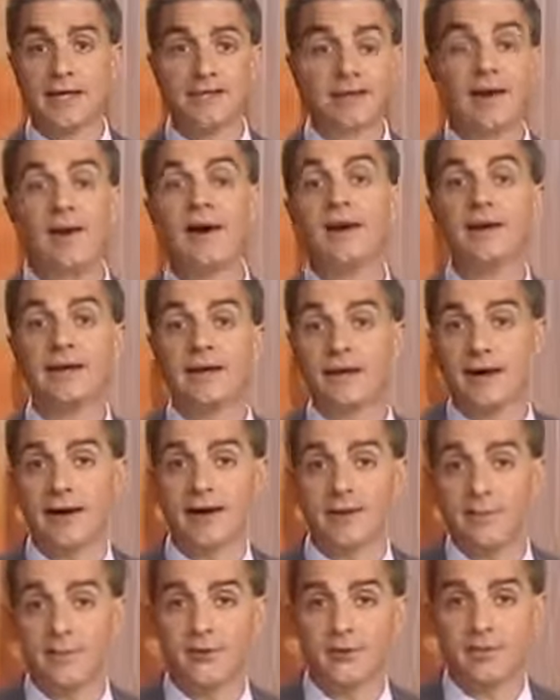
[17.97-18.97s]
to
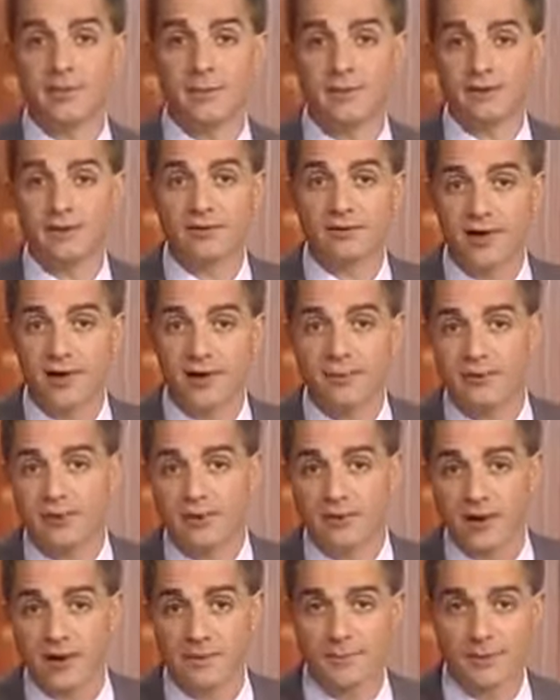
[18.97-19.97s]
highlight what's been
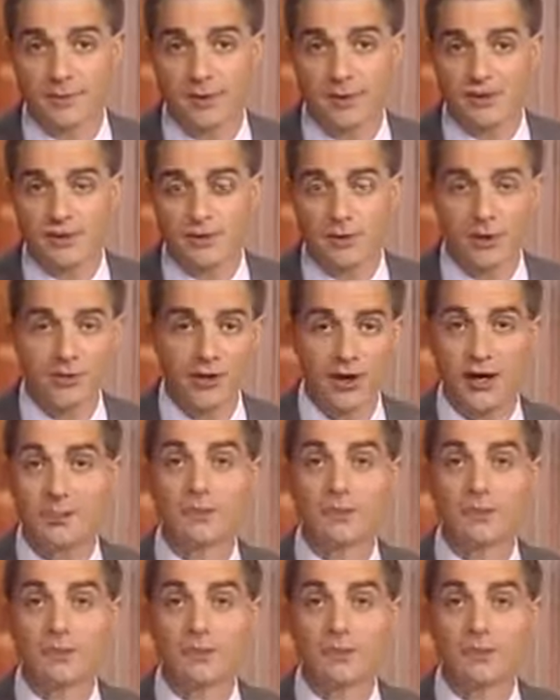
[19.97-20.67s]
dubbed the company's, quote,